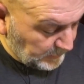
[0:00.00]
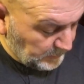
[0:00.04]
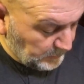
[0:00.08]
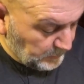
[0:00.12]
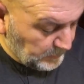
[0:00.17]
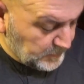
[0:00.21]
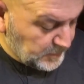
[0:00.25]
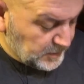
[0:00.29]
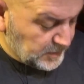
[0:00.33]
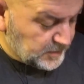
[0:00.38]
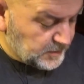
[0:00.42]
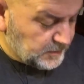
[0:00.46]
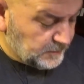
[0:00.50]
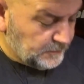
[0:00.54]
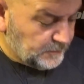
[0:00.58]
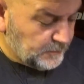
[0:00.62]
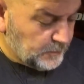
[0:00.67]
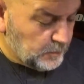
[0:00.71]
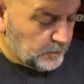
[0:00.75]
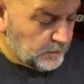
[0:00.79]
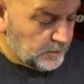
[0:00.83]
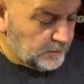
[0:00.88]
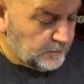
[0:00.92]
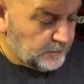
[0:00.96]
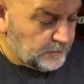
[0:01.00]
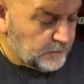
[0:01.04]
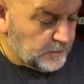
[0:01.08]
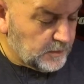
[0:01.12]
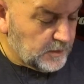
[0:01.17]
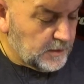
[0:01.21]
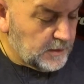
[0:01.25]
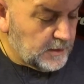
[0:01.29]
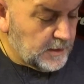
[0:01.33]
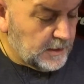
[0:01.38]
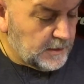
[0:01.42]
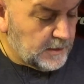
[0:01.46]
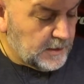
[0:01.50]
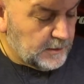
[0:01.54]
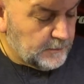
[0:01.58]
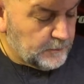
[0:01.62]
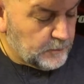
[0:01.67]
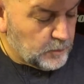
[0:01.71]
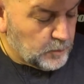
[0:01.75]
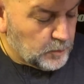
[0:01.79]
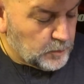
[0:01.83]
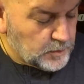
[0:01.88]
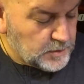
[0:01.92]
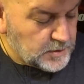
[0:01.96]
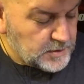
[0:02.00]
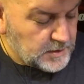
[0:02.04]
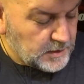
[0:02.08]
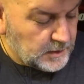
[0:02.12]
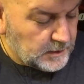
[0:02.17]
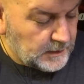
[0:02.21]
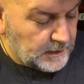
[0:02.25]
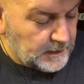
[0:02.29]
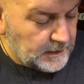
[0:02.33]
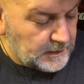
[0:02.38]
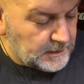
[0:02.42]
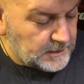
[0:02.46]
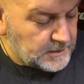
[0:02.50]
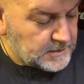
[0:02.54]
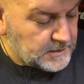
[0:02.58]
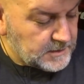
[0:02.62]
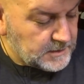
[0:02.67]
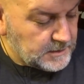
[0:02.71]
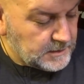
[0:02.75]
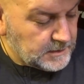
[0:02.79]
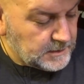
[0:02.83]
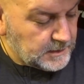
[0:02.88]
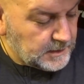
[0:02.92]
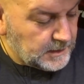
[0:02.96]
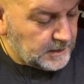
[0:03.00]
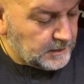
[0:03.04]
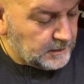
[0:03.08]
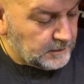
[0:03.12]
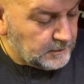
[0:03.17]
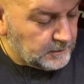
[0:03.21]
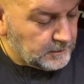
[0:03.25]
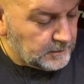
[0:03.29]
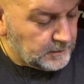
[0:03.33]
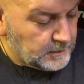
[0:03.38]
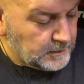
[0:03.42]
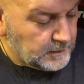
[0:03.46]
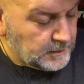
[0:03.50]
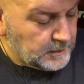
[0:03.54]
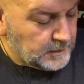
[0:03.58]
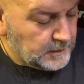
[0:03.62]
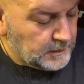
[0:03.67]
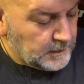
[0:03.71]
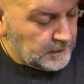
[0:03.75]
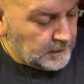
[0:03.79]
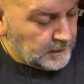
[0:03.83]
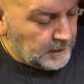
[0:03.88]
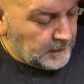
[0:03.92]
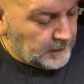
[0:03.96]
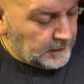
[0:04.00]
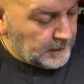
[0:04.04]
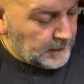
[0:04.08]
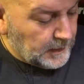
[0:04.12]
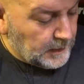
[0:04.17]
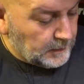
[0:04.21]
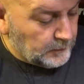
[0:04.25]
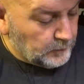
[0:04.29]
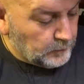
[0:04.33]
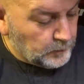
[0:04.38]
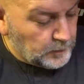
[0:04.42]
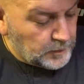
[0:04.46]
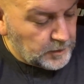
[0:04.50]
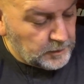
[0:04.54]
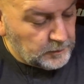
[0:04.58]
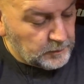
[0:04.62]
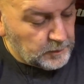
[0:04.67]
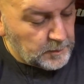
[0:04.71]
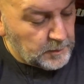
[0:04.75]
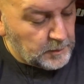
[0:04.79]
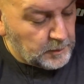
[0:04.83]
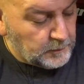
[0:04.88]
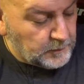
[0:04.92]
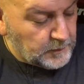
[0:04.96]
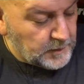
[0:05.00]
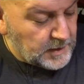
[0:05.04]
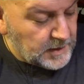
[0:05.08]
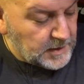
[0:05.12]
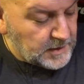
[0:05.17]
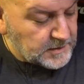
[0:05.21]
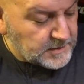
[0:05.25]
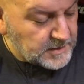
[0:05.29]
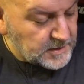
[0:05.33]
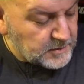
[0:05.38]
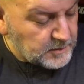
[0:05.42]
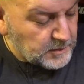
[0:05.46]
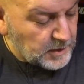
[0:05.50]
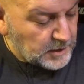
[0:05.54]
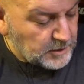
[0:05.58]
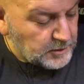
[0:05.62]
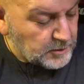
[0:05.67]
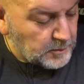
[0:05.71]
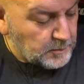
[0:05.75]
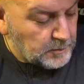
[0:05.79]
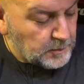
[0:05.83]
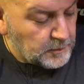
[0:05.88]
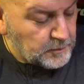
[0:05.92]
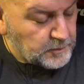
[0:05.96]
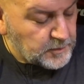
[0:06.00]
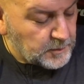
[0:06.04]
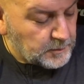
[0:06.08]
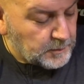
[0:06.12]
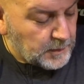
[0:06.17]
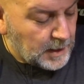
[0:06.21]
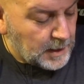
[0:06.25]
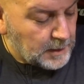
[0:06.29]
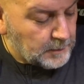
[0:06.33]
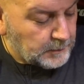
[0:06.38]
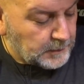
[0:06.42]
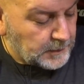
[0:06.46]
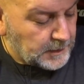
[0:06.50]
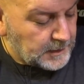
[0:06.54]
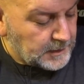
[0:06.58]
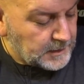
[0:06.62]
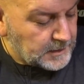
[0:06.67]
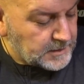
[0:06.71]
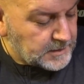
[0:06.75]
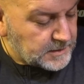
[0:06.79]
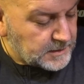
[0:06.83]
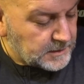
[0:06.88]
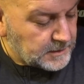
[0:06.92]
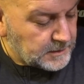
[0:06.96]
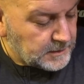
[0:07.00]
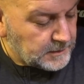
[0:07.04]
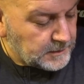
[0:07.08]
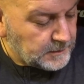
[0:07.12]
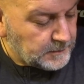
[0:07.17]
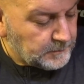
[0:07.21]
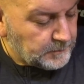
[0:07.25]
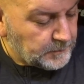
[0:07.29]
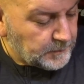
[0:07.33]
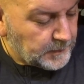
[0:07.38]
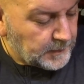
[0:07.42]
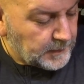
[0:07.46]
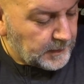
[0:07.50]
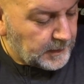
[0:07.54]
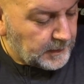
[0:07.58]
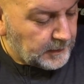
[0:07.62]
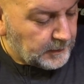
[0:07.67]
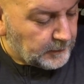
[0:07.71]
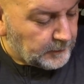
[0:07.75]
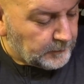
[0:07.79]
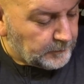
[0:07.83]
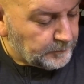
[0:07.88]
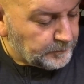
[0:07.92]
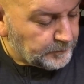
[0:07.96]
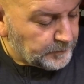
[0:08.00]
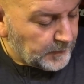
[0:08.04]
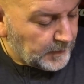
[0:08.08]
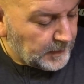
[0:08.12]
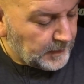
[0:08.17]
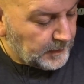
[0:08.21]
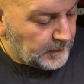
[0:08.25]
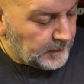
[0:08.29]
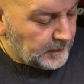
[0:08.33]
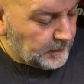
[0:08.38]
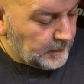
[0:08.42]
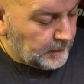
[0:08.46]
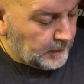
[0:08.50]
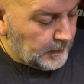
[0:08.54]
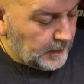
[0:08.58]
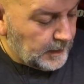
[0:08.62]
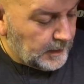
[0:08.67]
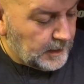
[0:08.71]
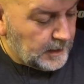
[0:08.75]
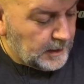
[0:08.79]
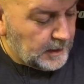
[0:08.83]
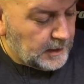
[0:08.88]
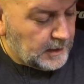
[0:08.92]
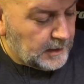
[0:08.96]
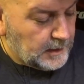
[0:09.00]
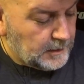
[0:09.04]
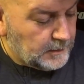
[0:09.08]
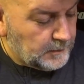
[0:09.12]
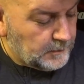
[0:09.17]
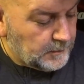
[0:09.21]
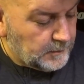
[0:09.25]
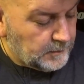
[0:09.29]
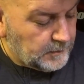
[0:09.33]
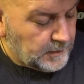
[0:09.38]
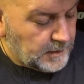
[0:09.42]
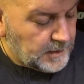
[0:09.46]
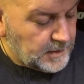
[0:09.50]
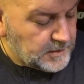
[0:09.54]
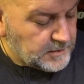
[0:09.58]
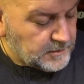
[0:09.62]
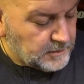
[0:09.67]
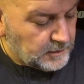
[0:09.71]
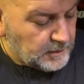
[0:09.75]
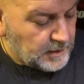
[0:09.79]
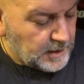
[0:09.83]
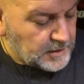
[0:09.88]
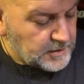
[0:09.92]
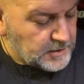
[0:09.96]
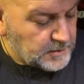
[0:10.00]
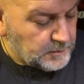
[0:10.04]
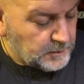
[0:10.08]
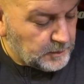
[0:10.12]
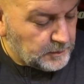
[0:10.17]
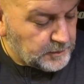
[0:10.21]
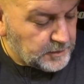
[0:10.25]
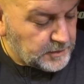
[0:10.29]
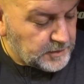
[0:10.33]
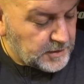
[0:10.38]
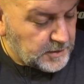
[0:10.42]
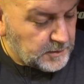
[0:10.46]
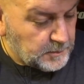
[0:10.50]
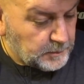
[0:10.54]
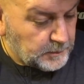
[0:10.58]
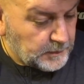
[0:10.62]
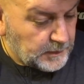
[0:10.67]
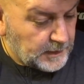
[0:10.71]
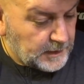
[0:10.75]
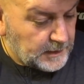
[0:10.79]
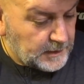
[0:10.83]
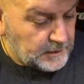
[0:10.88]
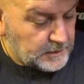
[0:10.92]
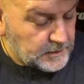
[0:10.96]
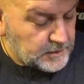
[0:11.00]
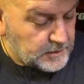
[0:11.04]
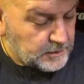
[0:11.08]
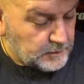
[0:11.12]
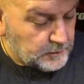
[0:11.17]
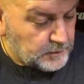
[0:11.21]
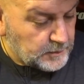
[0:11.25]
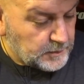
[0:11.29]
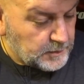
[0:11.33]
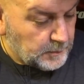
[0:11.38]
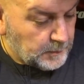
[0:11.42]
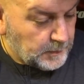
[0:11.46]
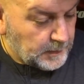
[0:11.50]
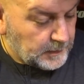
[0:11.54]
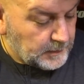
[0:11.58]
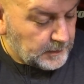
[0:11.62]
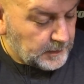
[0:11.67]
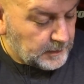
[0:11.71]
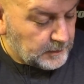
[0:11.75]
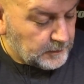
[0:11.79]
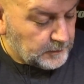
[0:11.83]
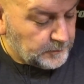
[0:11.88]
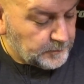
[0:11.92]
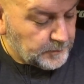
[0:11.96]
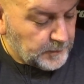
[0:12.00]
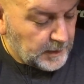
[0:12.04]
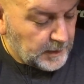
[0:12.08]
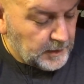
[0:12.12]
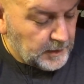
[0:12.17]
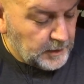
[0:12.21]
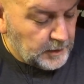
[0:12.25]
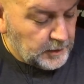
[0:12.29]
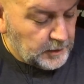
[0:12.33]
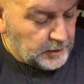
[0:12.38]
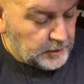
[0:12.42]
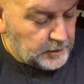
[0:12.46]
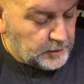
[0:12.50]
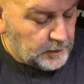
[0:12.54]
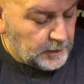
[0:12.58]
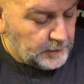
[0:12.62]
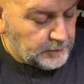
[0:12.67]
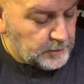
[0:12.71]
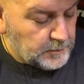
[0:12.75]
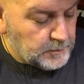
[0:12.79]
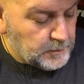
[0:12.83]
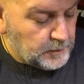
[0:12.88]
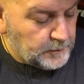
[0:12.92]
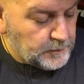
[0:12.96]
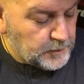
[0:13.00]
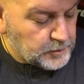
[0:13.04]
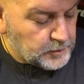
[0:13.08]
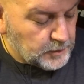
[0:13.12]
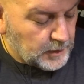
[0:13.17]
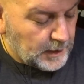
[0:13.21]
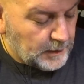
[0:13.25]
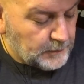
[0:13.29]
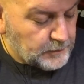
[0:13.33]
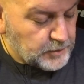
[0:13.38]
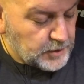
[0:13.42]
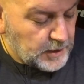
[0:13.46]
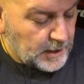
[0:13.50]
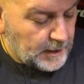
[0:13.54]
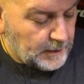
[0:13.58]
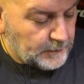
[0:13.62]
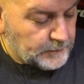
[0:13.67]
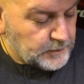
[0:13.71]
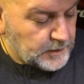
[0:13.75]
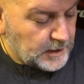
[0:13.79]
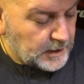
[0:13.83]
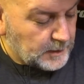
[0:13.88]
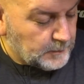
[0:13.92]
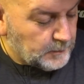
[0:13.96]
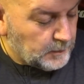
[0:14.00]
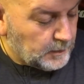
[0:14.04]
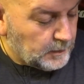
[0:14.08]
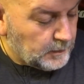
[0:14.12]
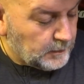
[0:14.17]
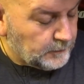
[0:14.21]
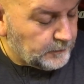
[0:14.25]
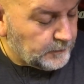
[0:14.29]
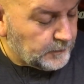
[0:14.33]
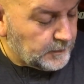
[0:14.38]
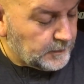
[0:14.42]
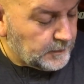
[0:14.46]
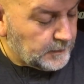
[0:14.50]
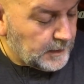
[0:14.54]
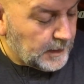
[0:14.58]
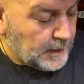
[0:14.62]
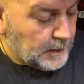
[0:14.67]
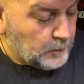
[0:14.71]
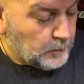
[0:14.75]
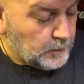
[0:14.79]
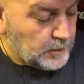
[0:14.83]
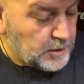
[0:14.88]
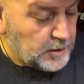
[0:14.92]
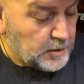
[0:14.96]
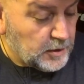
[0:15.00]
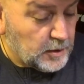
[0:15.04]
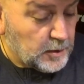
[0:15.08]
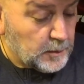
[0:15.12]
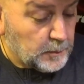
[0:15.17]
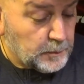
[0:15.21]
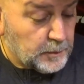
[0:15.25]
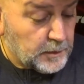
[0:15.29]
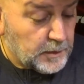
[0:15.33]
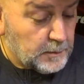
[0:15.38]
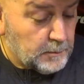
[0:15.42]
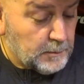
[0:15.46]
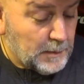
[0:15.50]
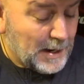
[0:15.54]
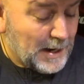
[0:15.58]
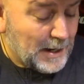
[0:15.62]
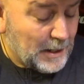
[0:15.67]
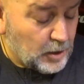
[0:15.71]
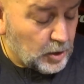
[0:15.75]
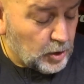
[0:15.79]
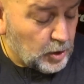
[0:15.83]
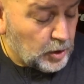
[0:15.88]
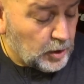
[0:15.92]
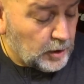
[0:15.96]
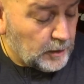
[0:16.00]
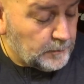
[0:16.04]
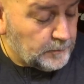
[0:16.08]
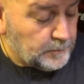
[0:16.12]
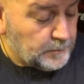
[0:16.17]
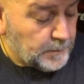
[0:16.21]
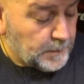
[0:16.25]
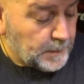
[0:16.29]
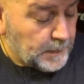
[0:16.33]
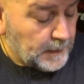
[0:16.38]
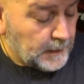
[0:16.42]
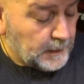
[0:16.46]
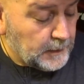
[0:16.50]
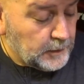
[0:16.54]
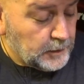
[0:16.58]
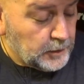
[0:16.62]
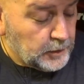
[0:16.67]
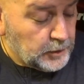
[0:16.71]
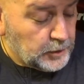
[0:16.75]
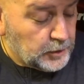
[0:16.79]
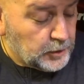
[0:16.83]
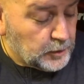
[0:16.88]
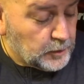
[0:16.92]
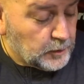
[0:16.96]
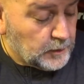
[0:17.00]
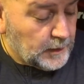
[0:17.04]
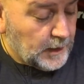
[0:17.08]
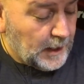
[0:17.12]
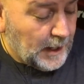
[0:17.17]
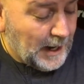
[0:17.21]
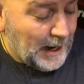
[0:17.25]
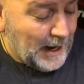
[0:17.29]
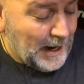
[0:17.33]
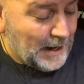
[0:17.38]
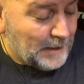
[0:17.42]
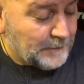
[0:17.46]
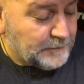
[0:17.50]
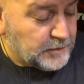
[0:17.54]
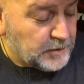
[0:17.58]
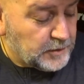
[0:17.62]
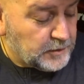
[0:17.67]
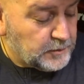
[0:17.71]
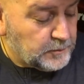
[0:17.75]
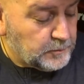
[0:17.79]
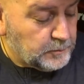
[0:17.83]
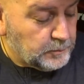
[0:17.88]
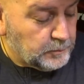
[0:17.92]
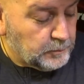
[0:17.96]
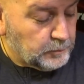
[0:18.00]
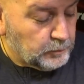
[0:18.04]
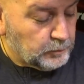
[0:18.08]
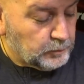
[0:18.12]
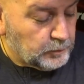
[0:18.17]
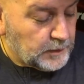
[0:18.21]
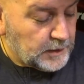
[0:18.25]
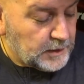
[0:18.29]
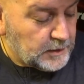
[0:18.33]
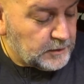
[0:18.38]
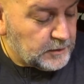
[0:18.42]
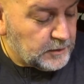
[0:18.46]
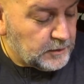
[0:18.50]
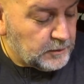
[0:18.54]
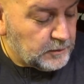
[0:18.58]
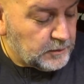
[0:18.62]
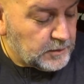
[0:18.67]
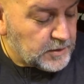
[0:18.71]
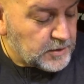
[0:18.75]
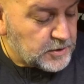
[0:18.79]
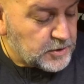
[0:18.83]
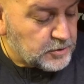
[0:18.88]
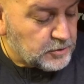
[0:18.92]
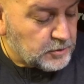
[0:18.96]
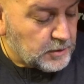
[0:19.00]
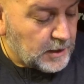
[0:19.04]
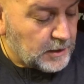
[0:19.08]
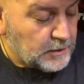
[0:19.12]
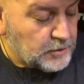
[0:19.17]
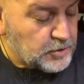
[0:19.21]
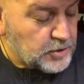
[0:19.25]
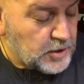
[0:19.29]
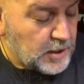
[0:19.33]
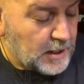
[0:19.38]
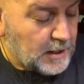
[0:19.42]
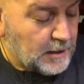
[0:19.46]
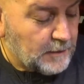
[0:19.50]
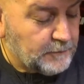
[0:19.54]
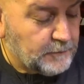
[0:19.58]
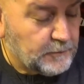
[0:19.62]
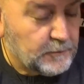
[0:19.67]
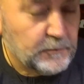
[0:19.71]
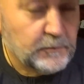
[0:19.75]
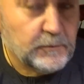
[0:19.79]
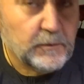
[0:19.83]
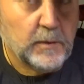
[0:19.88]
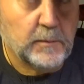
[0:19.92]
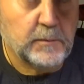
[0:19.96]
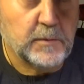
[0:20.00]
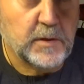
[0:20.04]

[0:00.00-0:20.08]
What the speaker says: Just the 4 in the front, and then of course the links here. Now when you remove these, this actually removes the bottom links here. And these are actually bolted to the plate, so it's a big deal. You do have to remove your drive shafts, take them off. Now when you go to put it back on, you're going to have to redo this drive shaft from